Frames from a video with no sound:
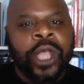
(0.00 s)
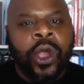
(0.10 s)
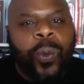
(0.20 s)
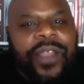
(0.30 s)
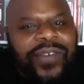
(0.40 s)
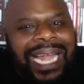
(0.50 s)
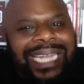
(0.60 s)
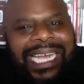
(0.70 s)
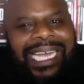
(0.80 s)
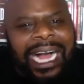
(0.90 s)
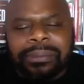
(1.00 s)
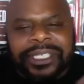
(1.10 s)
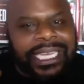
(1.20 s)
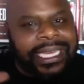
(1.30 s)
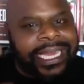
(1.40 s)
We've got to come
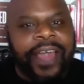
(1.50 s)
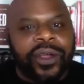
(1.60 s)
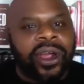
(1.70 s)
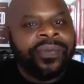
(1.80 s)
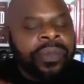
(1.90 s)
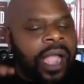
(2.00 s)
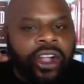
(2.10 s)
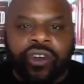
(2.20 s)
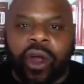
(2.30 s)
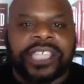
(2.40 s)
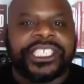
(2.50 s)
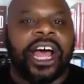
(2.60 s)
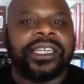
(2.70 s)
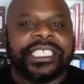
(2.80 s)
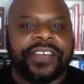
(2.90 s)
together across
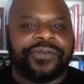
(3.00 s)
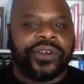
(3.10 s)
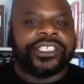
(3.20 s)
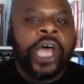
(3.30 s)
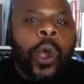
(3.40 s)
our difference.